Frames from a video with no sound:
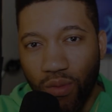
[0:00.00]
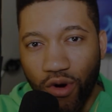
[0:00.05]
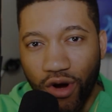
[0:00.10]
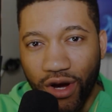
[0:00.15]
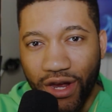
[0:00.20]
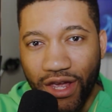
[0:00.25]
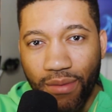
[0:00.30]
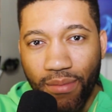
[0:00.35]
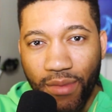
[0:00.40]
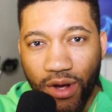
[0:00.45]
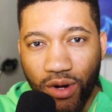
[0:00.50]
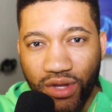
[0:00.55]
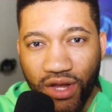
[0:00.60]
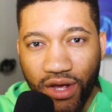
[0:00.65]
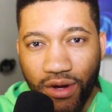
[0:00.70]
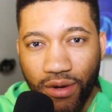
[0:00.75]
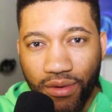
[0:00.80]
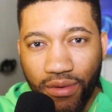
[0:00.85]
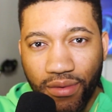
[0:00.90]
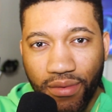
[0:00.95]
market
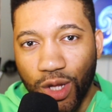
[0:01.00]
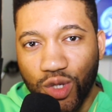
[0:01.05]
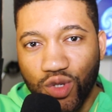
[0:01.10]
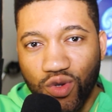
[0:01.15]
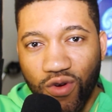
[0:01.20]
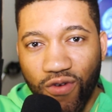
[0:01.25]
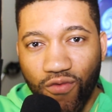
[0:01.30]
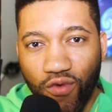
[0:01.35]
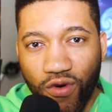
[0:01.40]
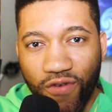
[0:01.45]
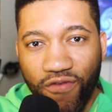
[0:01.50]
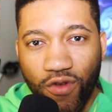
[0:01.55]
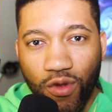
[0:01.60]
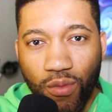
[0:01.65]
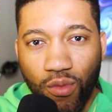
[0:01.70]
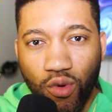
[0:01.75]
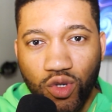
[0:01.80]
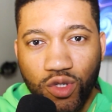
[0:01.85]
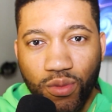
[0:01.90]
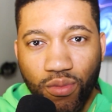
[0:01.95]
meltdown. It looks to have worked for the
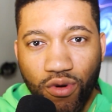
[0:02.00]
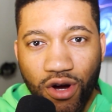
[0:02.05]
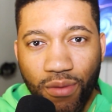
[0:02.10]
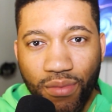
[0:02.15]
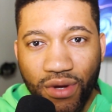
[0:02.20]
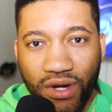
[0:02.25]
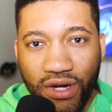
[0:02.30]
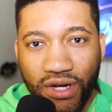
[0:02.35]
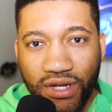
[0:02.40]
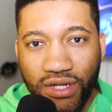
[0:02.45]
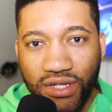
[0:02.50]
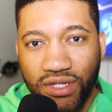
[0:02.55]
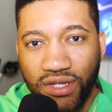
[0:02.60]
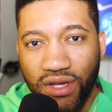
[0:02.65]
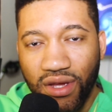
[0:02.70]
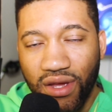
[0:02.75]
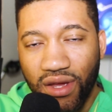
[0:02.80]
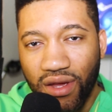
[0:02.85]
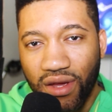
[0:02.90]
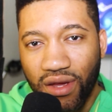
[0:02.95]
most part because
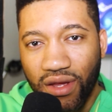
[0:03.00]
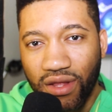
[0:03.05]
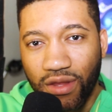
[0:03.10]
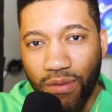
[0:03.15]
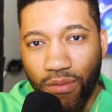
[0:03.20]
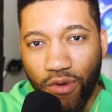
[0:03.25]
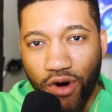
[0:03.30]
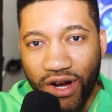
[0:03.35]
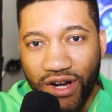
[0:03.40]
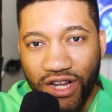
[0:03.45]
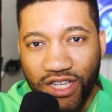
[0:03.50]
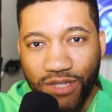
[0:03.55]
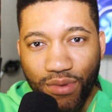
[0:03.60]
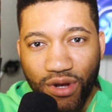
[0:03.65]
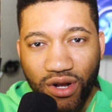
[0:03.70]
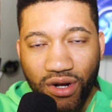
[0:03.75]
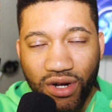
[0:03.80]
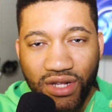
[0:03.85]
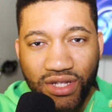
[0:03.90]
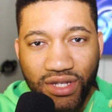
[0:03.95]
the market has
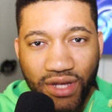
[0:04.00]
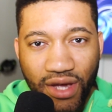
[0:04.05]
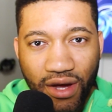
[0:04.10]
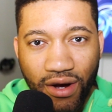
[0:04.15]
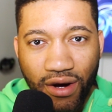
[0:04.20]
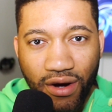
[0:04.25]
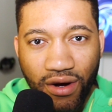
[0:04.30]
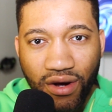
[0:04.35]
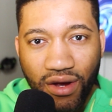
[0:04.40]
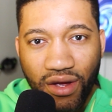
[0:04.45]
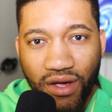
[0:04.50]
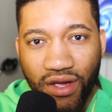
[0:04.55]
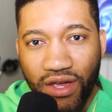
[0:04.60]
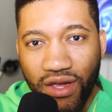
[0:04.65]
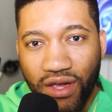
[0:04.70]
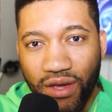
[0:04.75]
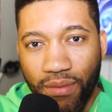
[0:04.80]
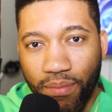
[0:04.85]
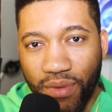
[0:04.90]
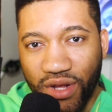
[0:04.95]
been on a tear,
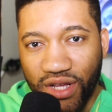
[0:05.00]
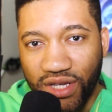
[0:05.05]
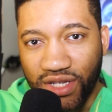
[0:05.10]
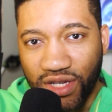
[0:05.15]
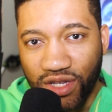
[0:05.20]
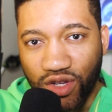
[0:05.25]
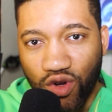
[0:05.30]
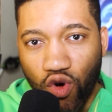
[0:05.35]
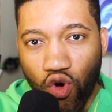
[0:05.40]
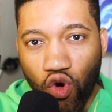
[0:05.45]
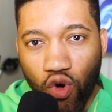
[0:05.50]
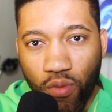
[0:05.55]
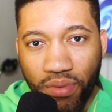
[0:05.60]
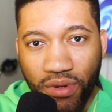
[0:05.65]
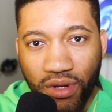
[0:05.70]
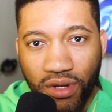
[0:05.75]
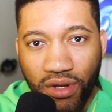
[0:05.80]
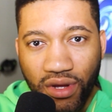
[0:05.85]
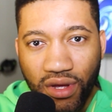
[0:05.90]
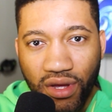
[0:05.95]
businesses are
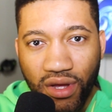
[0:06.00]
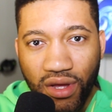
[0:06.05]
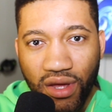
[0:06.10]
open,